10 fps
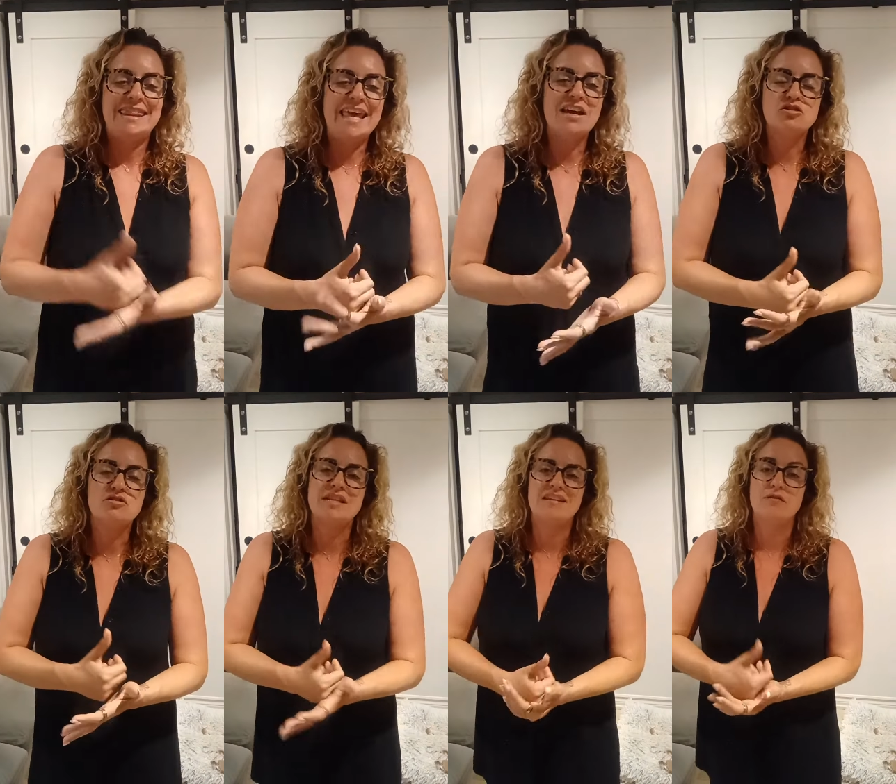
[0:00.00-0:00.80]
they
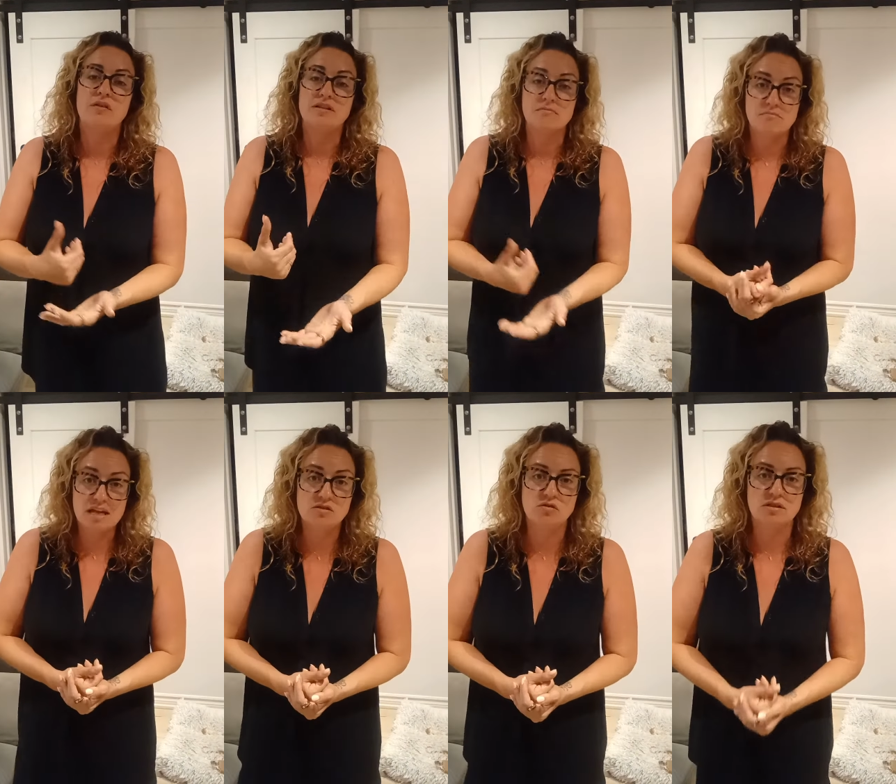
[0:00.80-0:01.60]
understand the
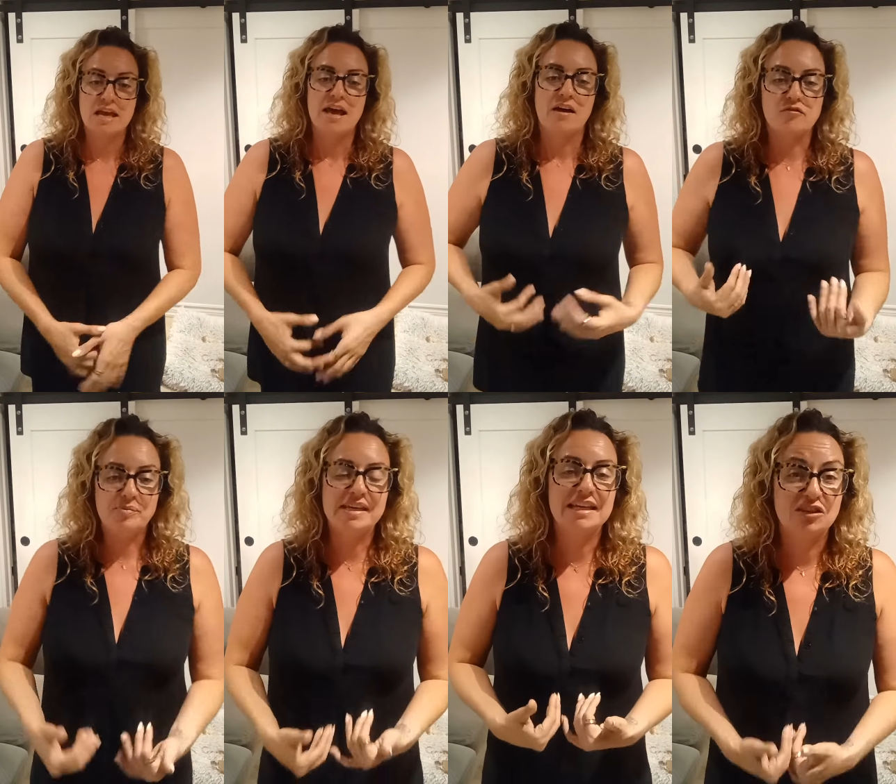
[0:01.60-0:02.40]
fundamentals of
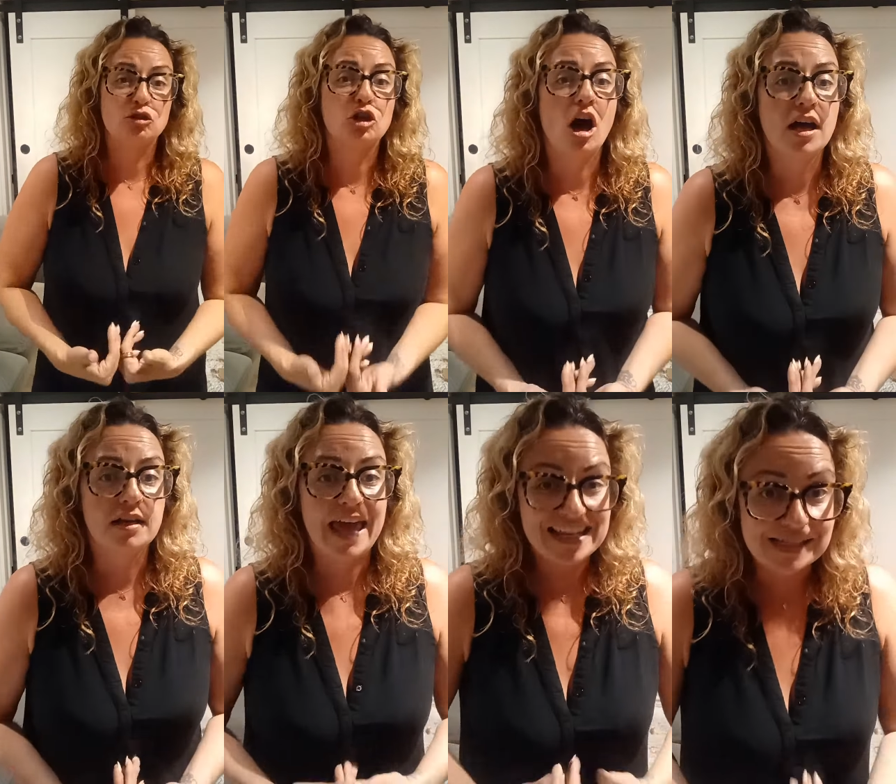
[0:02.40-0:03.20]
being in their
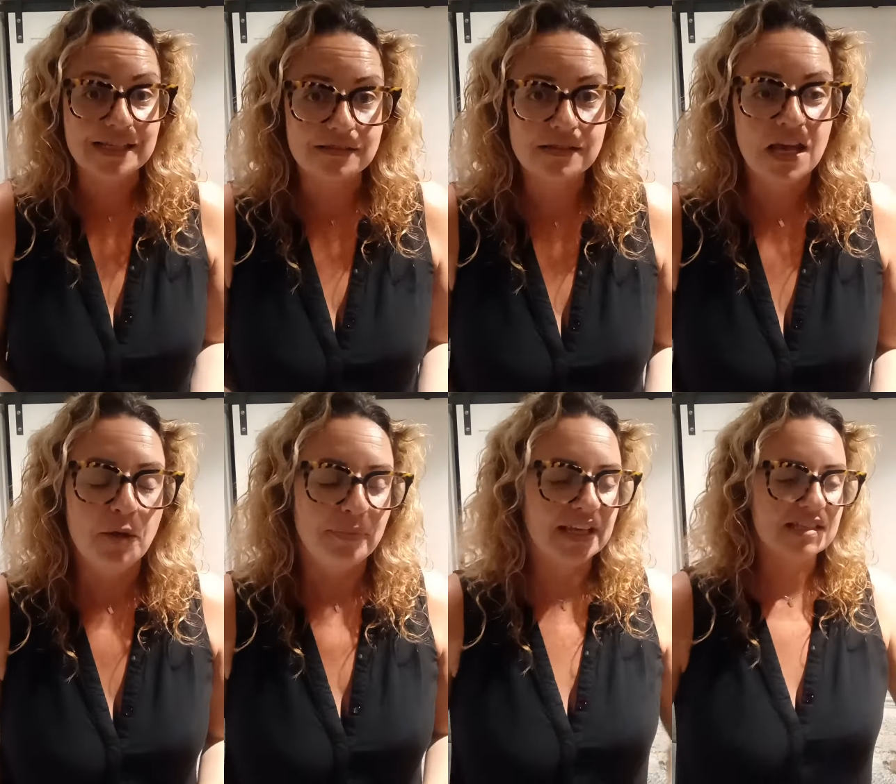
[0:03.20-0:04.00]
God essence,
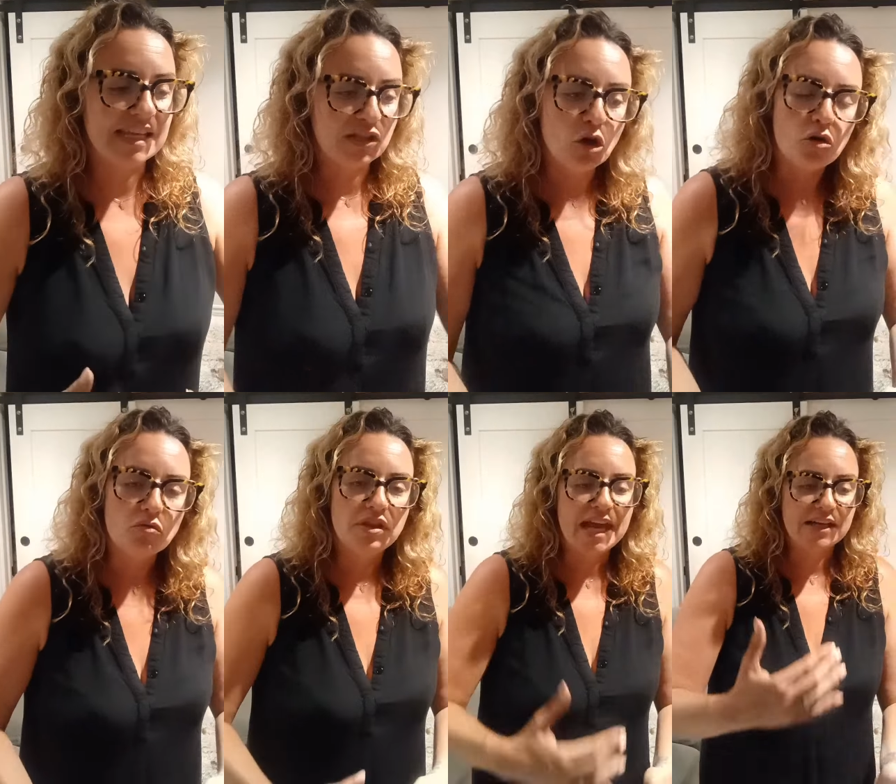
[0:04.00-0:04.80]
because they
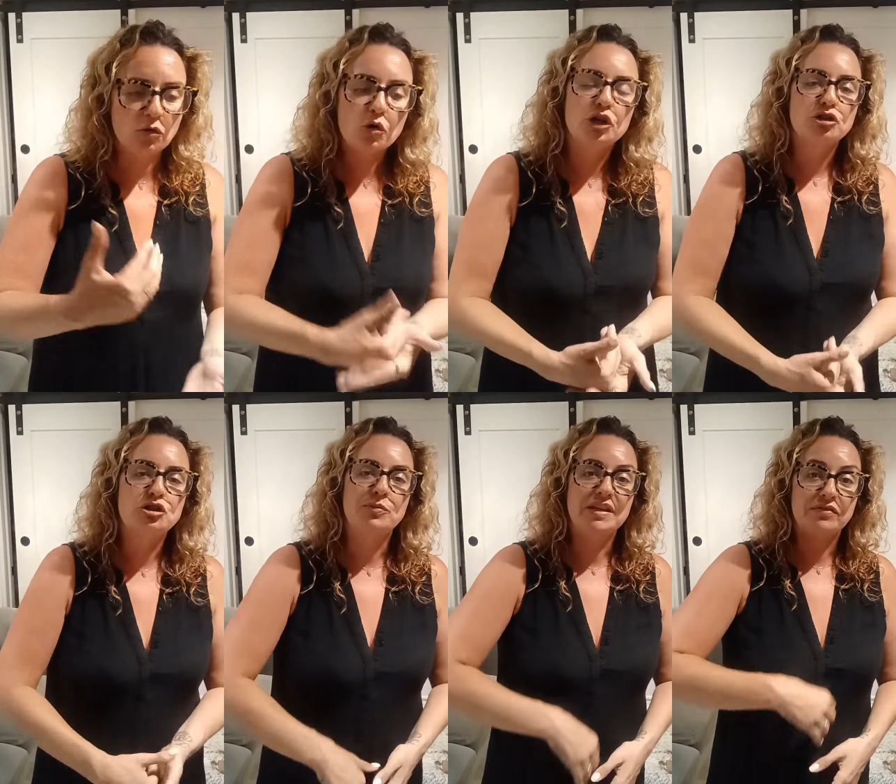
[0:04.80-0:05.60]
know that in order
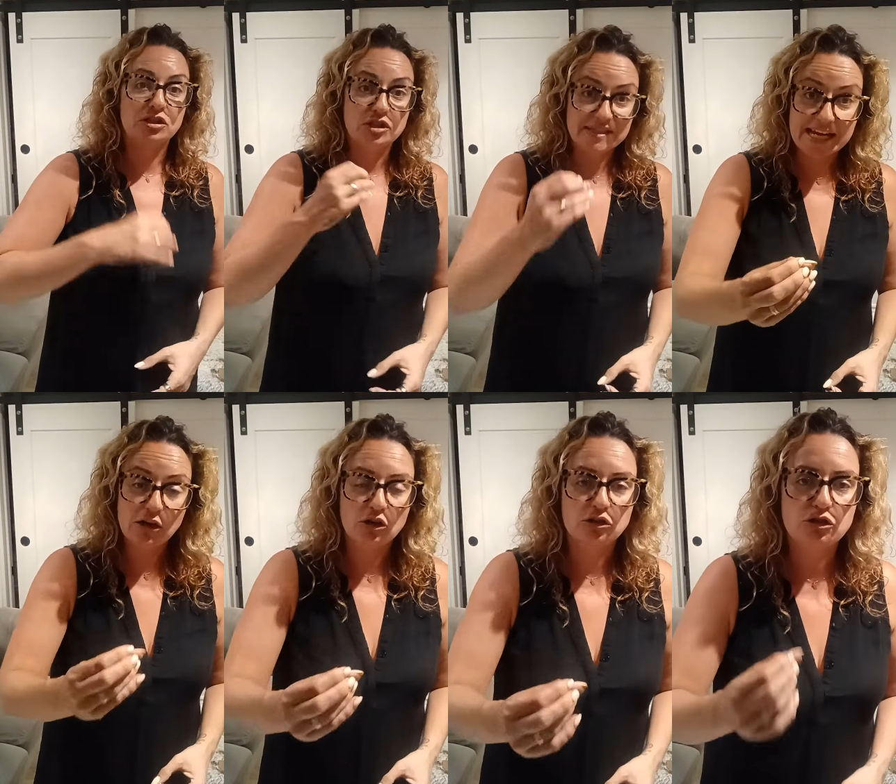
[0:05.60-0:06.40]
to even
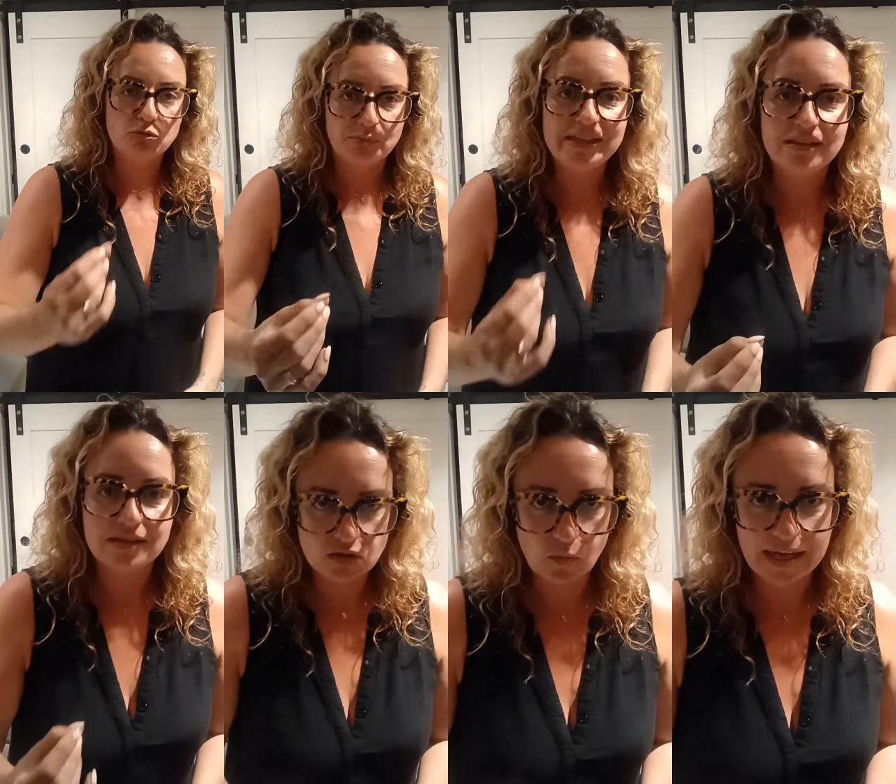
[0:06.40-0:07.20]
dare to be
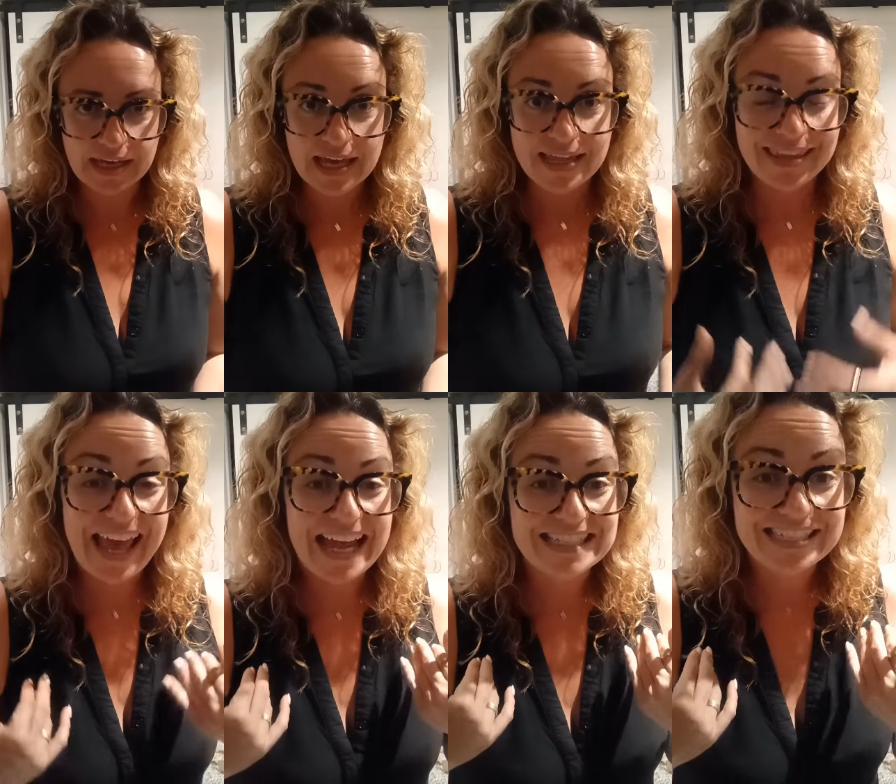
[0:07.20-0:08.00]
this way, they
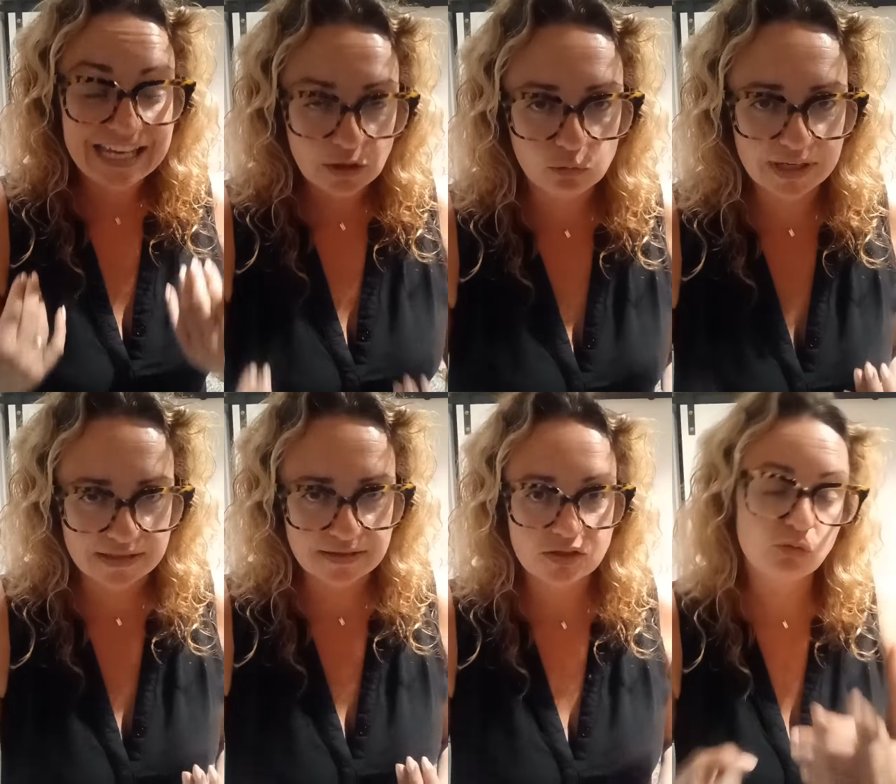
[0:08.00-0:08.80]
had to take
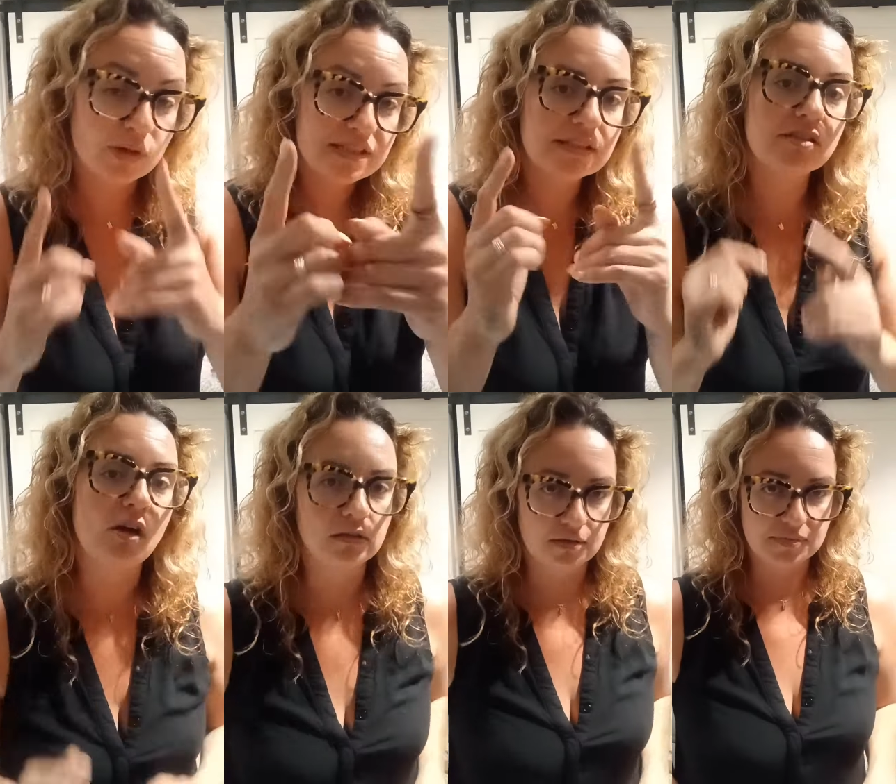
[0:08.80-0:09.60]
risks
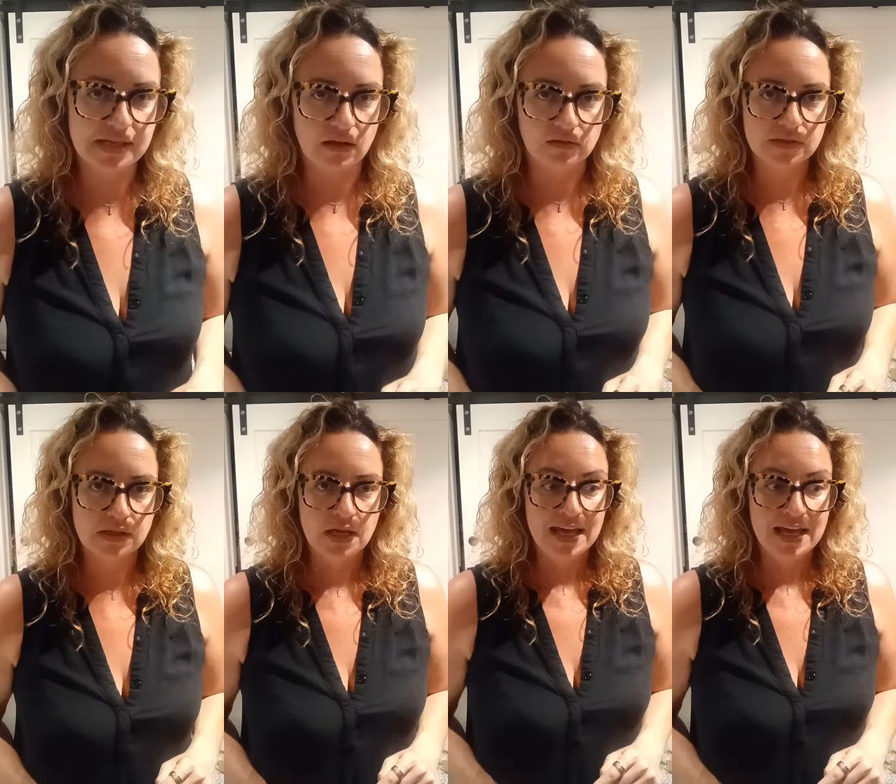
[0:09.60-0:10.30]
on themselves.